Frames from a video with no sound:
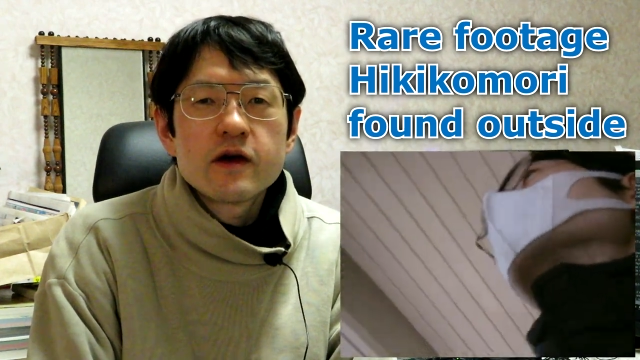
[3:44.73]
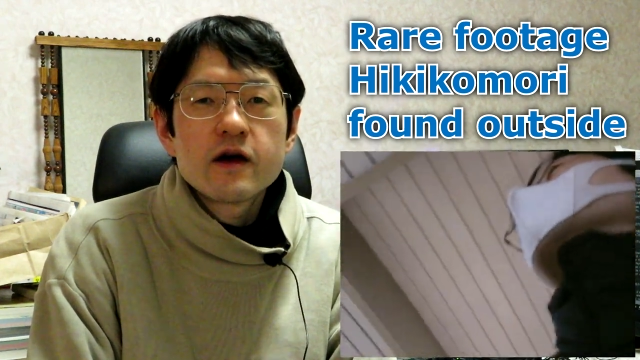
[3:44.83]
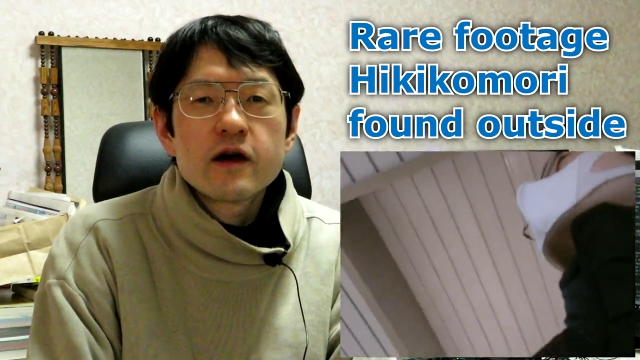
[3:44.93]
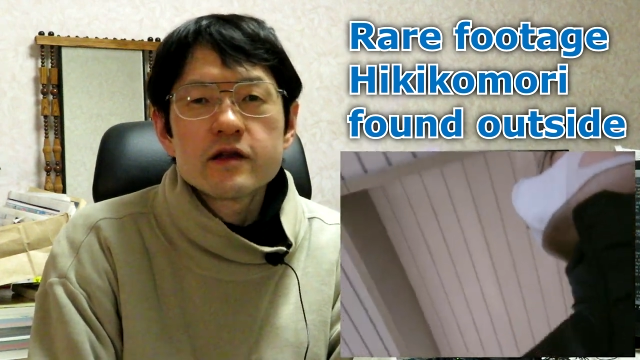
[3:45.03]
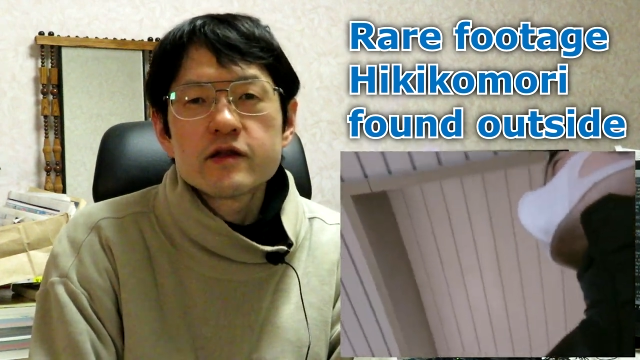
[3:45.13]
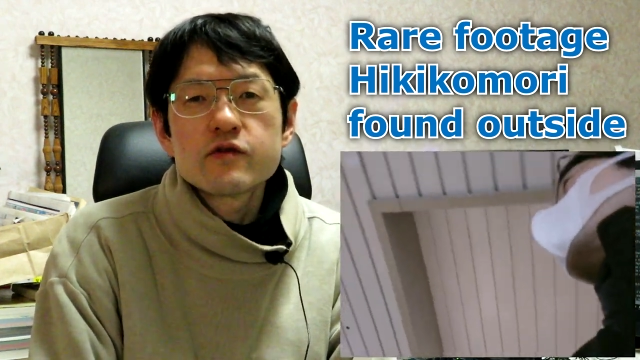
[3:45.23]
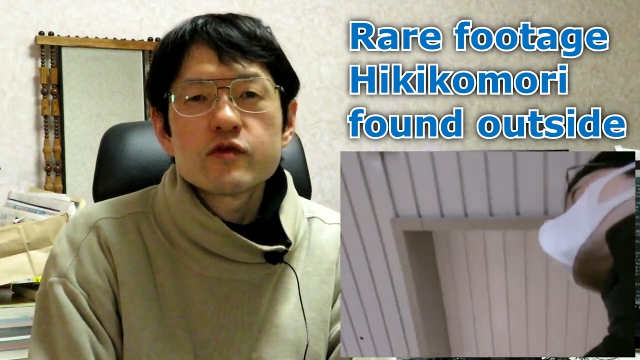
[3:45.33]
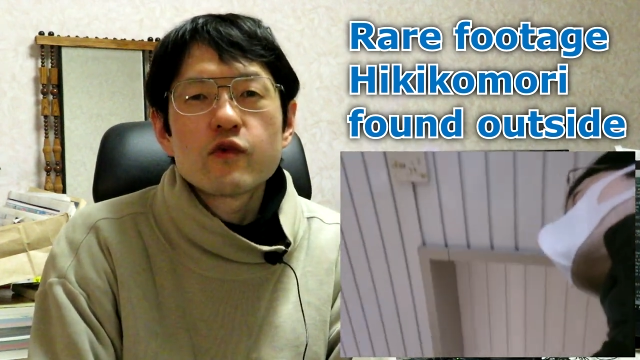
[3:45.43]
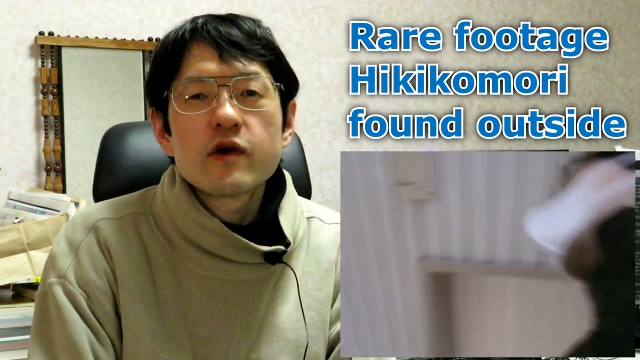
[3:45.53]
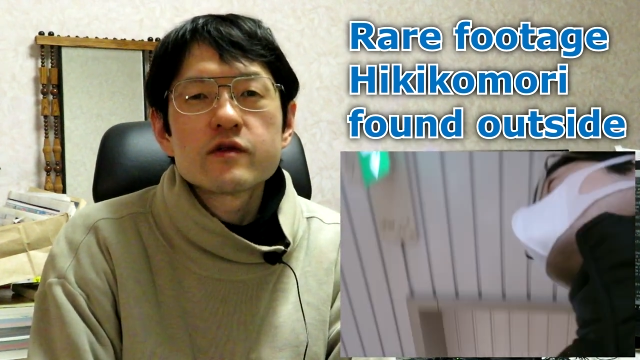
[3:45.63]
I
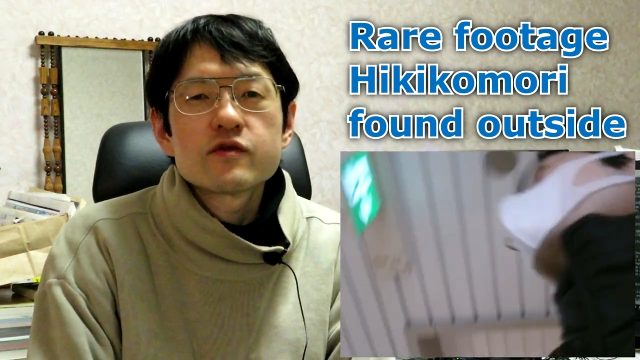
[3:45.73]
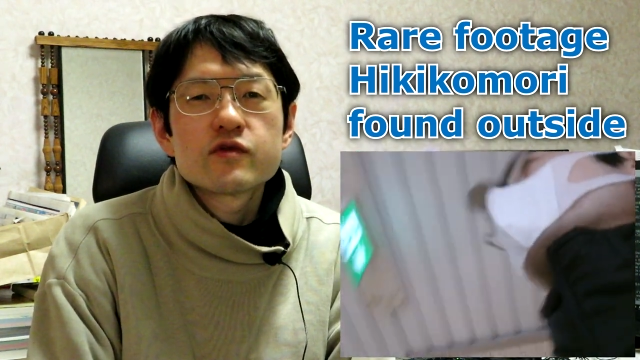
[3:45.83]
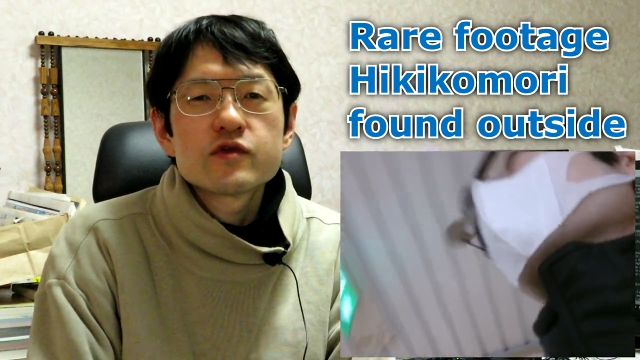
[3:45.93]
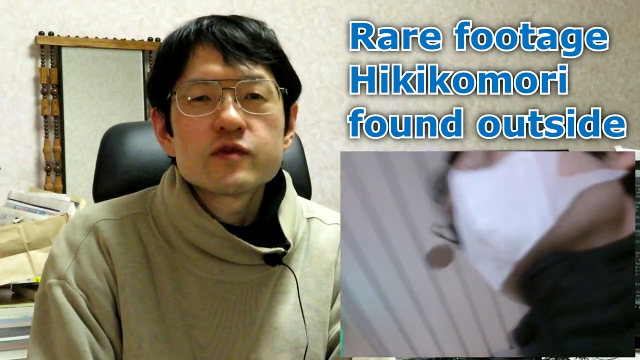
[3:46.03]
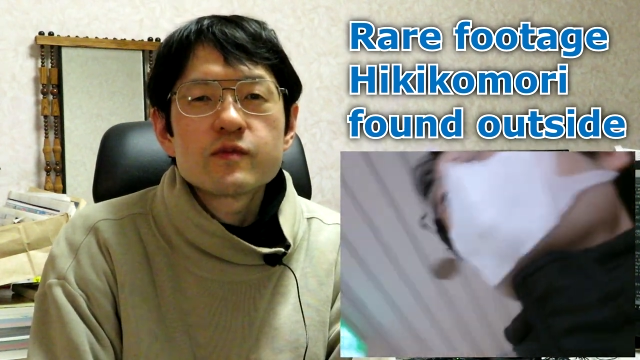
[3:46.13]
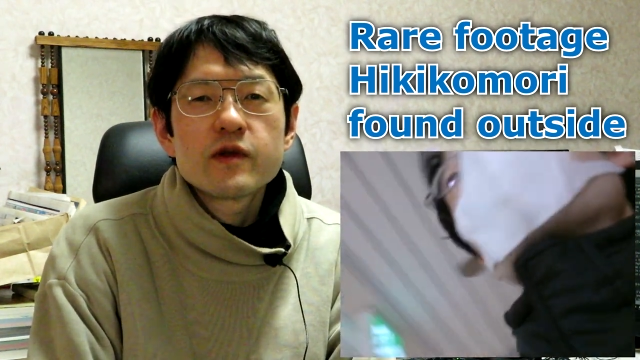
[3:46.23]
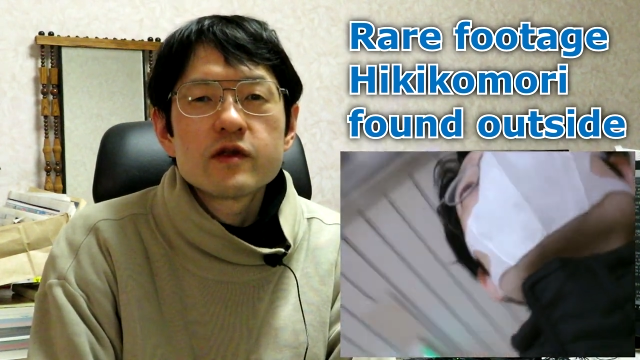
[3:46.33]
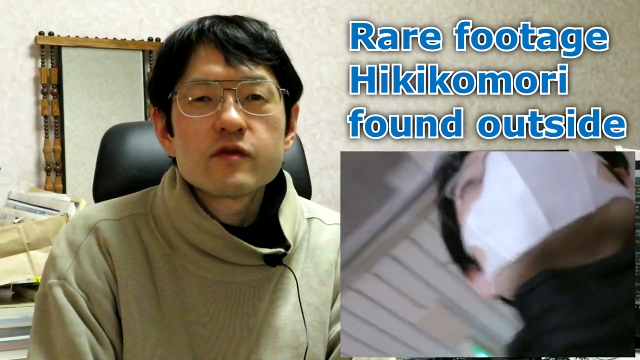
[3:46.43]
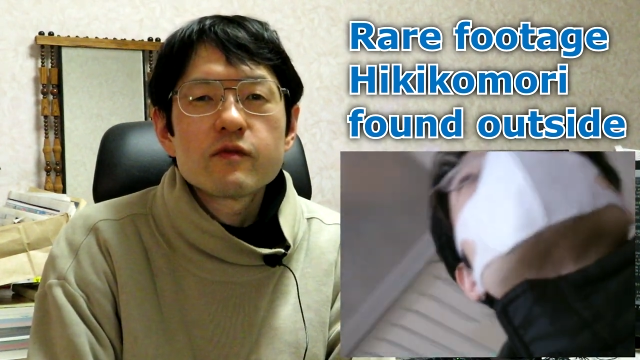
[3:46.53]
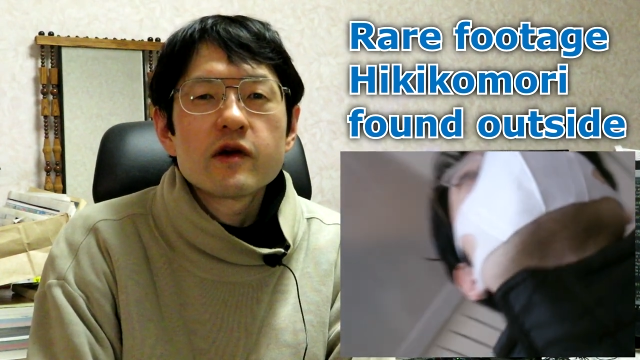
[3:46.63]
didn't want to
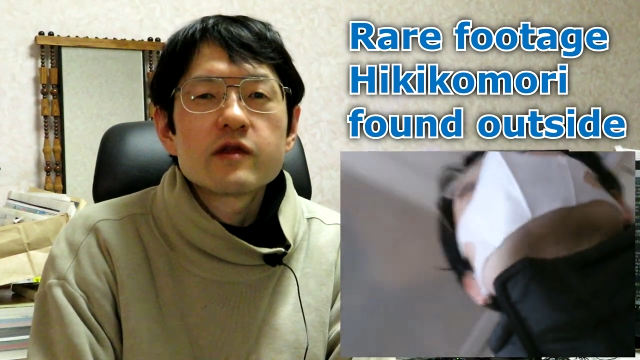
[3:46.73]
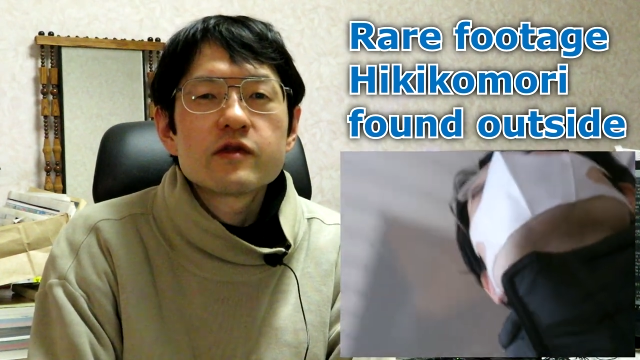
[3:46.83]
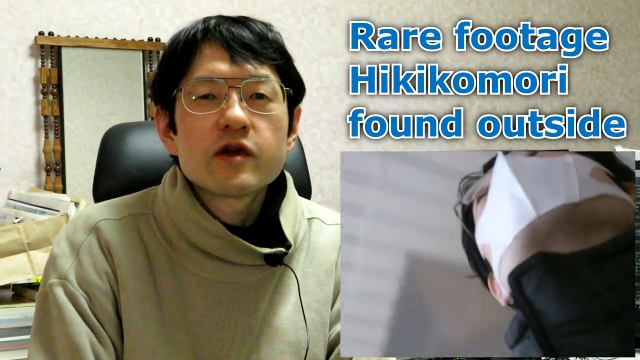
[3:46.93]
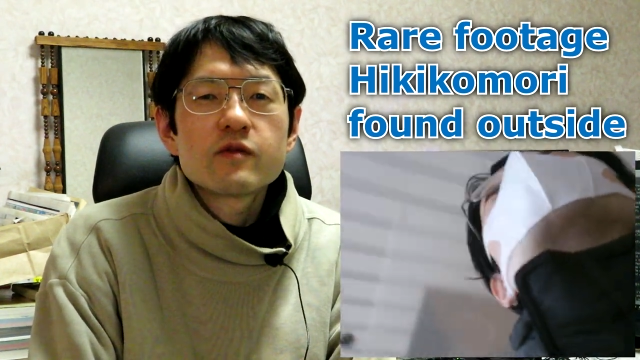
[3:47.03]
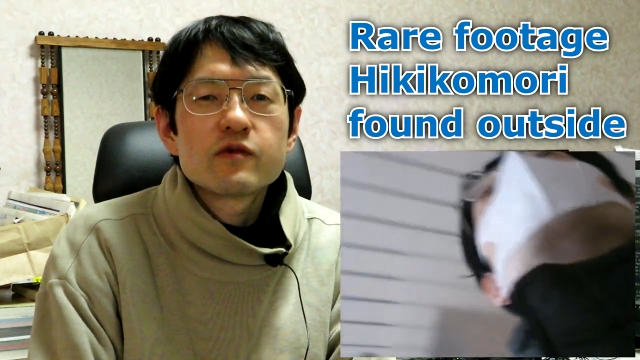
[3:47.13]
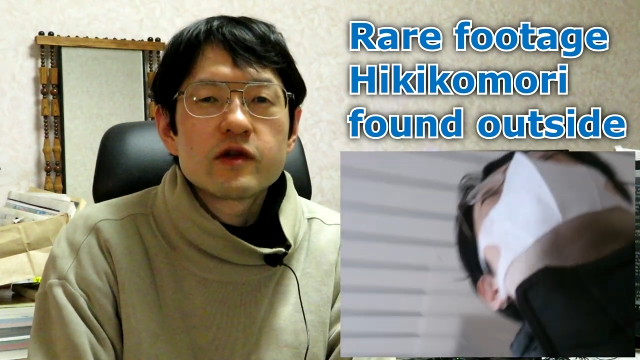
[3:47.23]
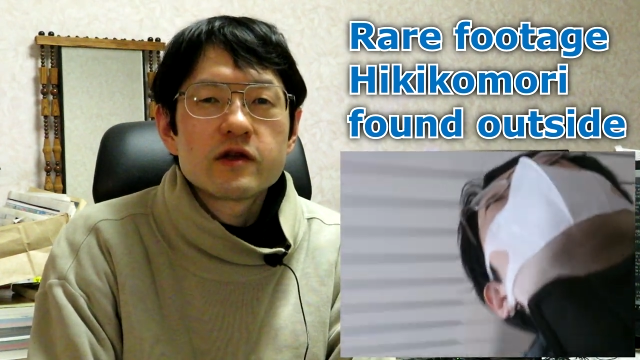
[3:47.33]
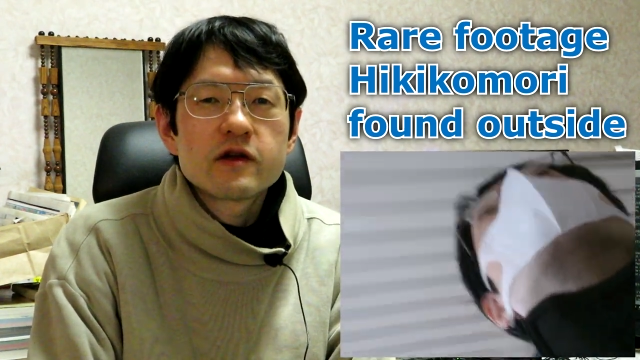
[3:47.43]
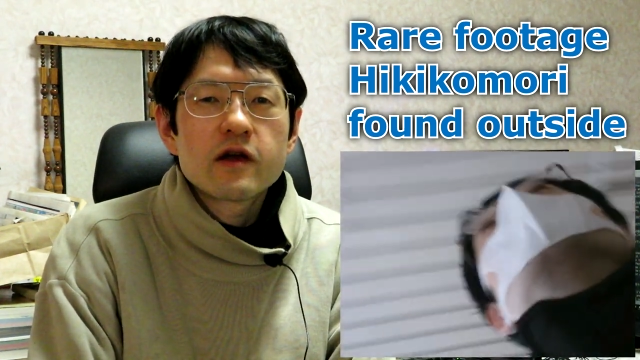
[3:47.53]
spend my time in